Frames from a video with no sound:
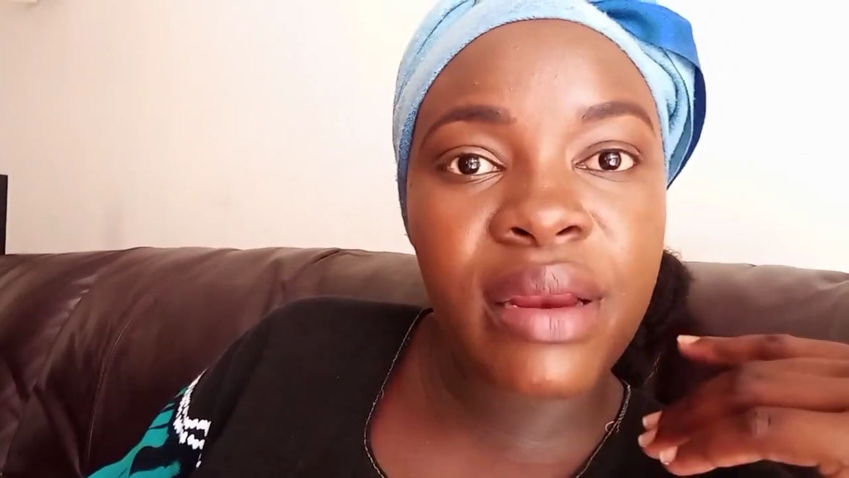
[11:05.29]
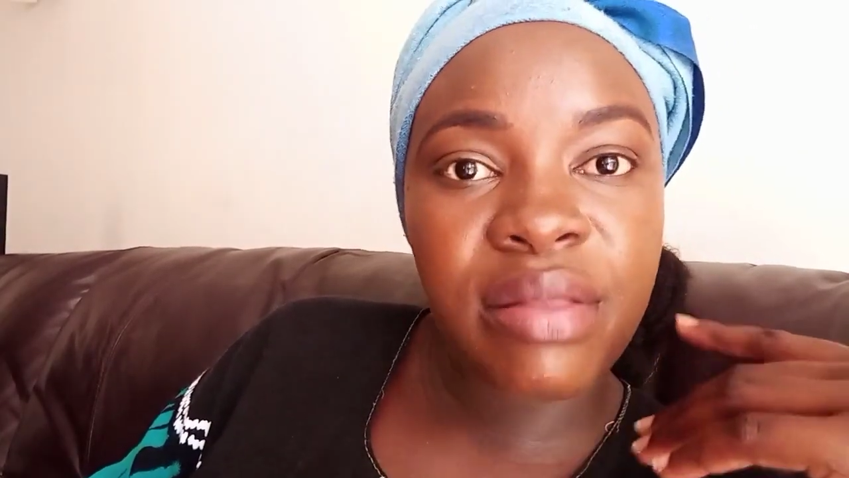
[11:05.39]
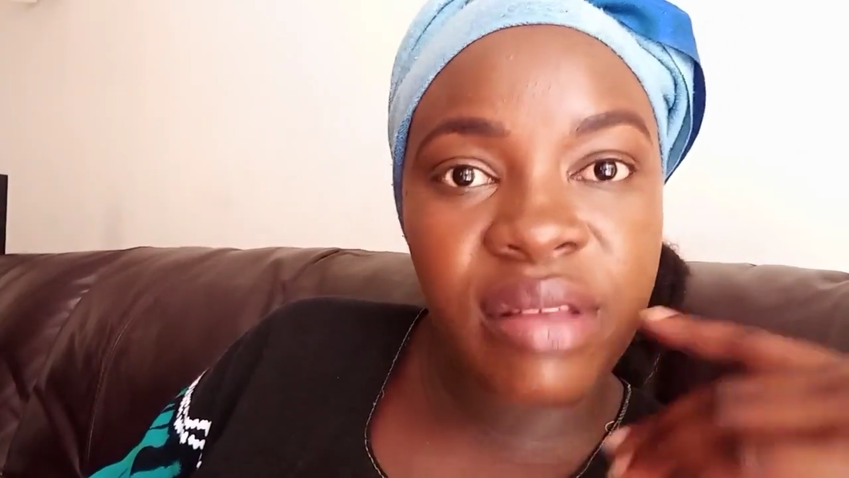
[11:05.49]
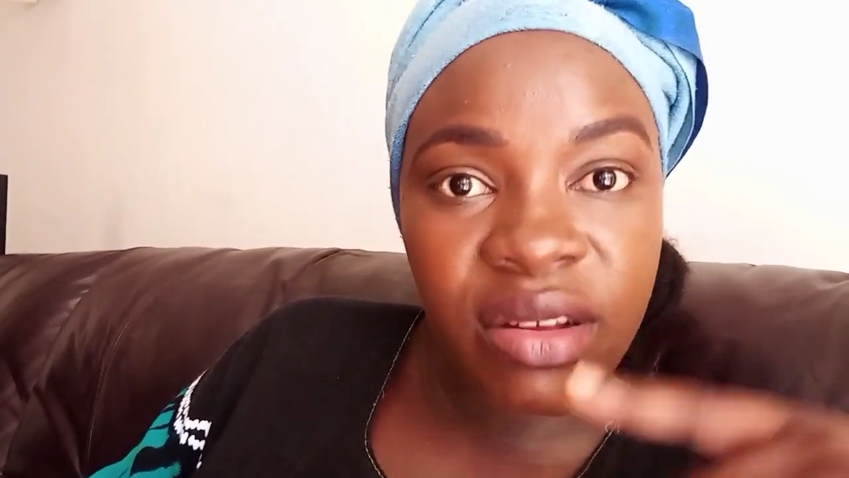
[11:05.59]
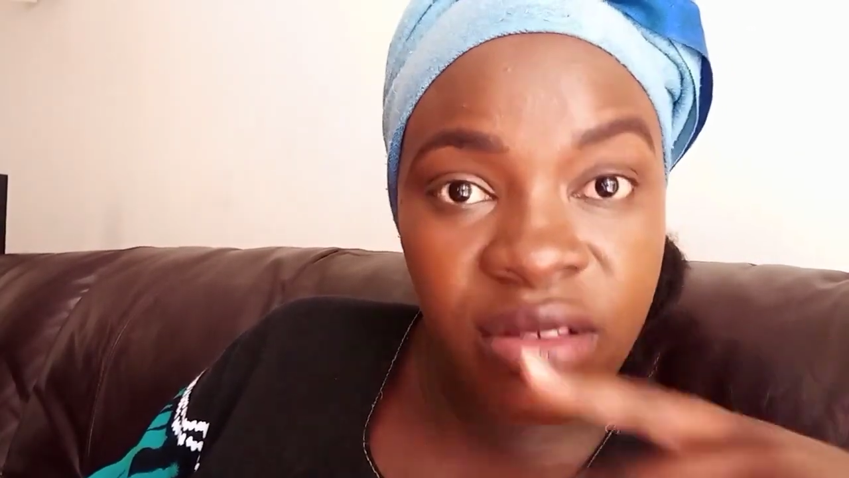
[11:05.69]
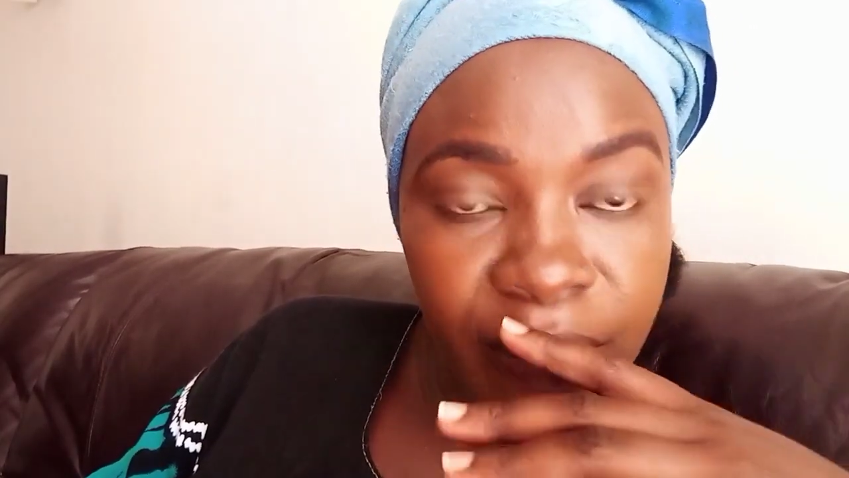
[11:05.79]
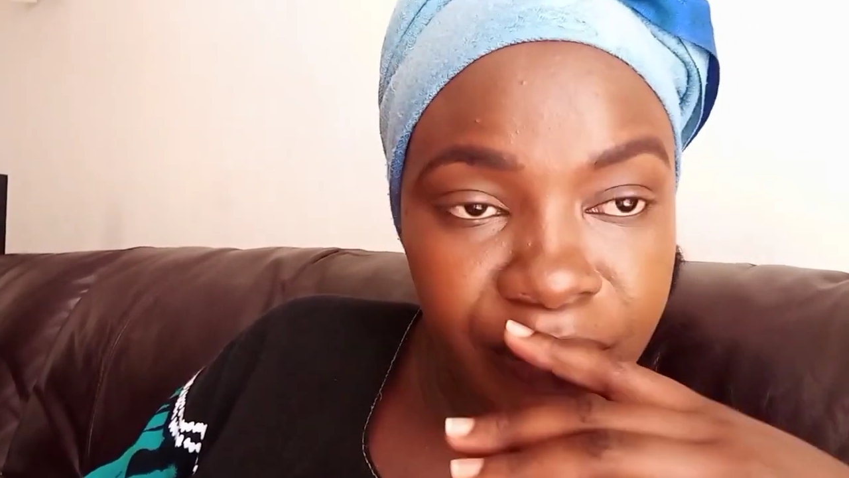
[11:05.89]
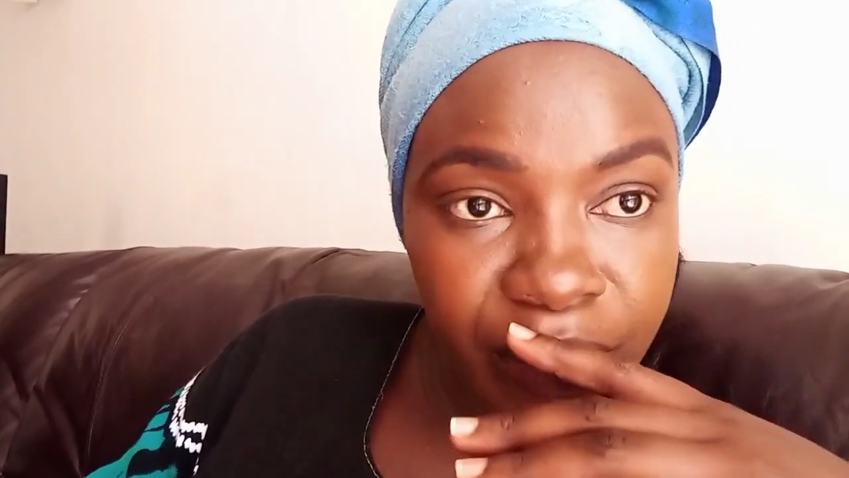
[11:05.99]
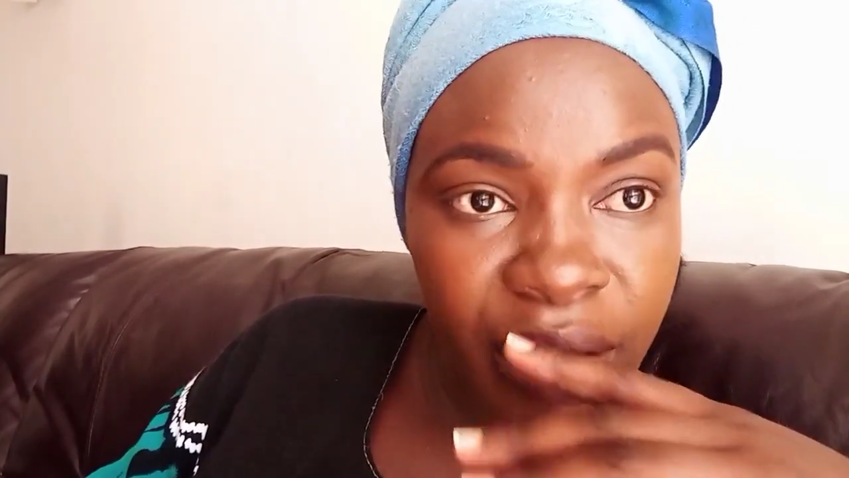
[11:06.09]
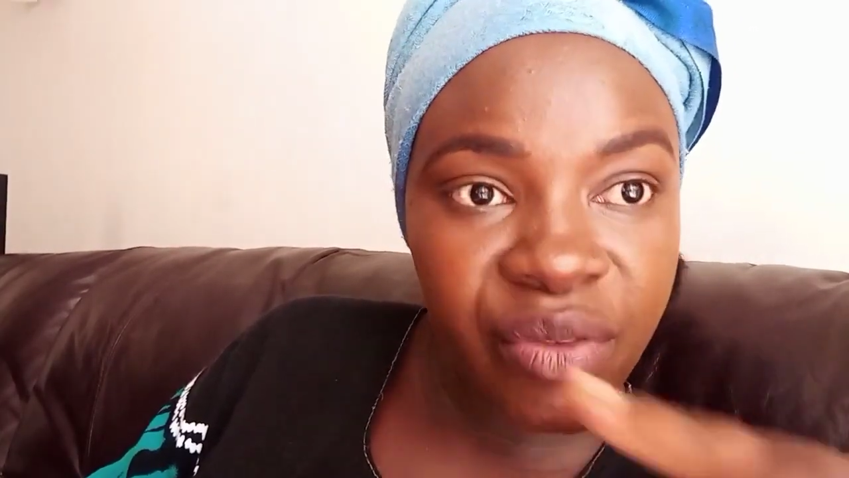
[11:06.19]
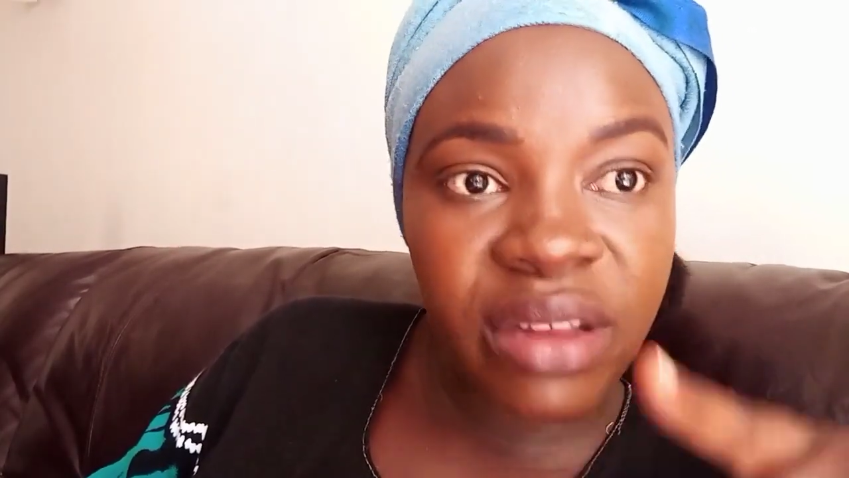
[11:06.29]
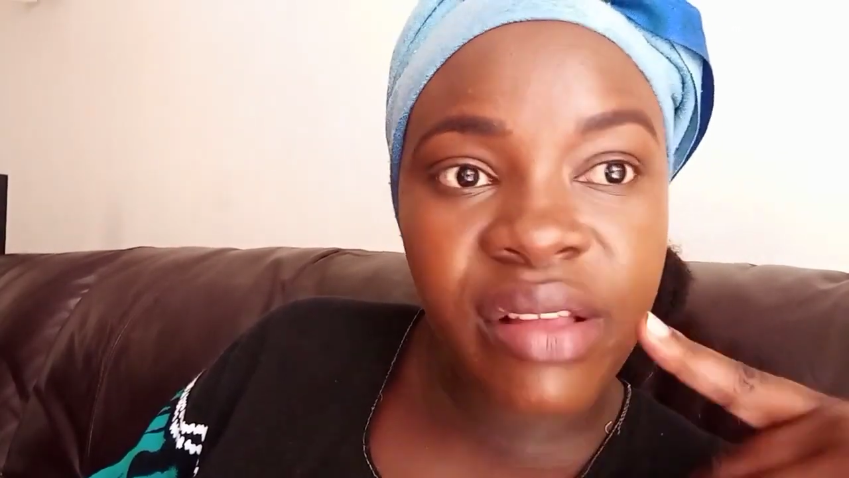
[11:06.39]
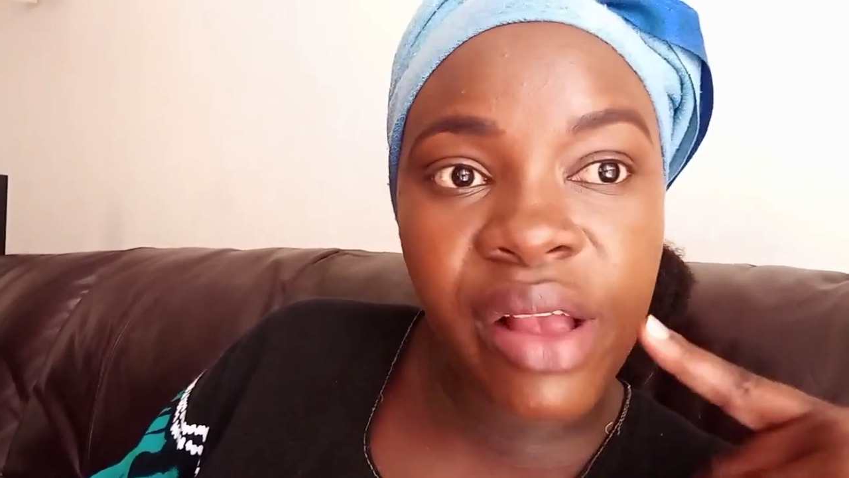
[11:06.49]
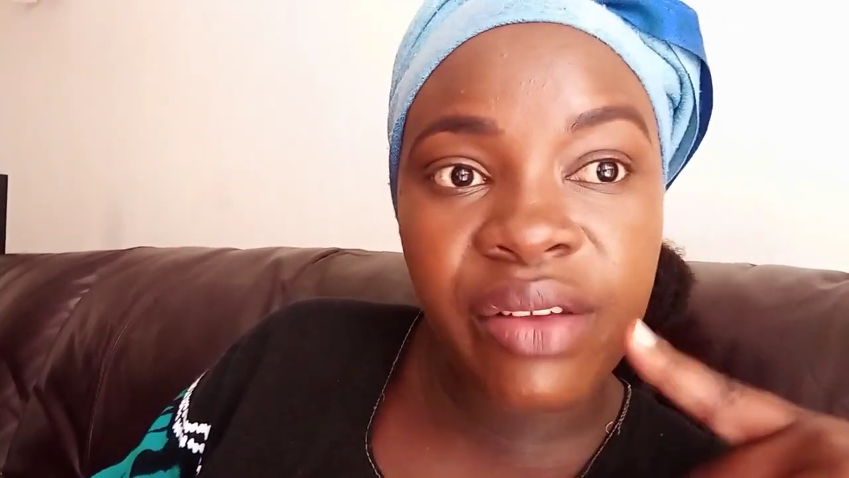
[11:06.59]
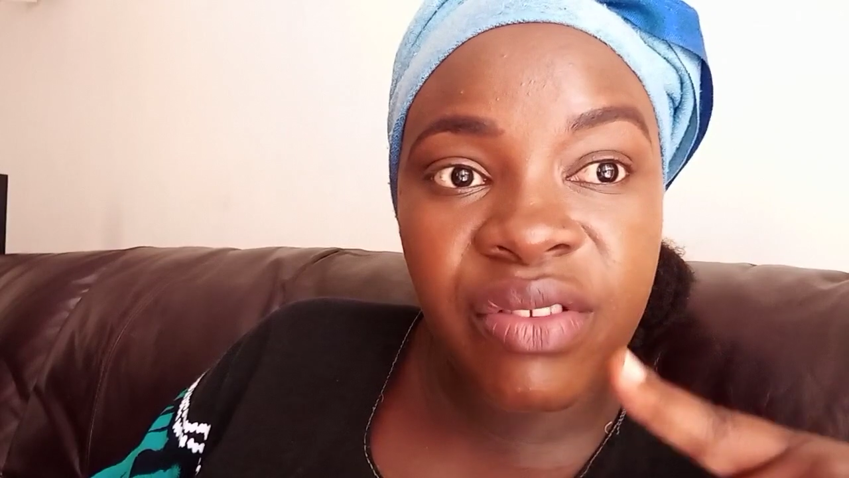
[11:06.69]

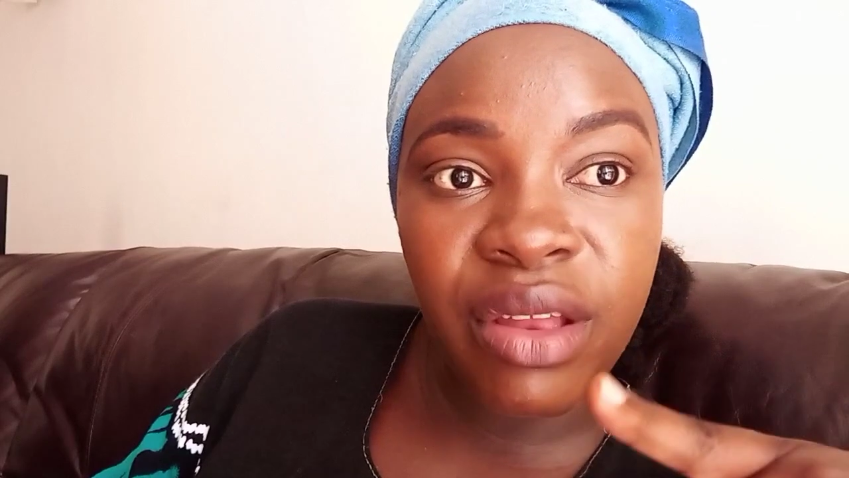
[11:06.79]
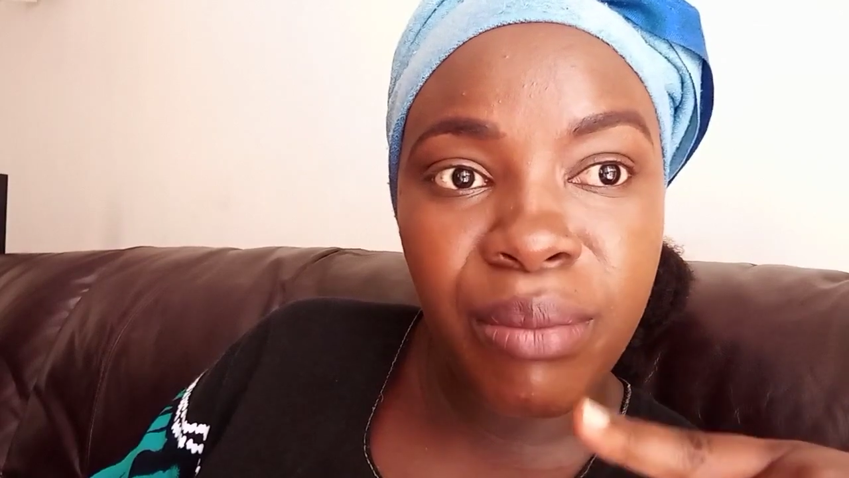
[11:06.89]
texted